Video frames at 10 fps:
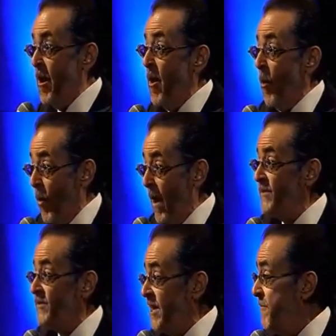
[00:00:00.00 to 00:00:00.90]
with
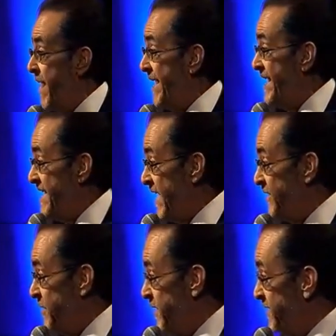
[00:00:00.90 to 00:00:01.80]
somebody next to
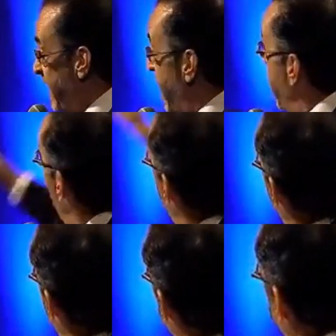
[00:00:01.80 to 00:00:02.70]
you and say,
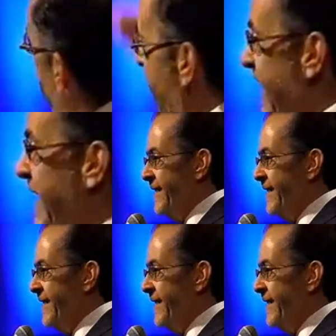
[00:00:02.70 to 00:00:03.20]
what's that?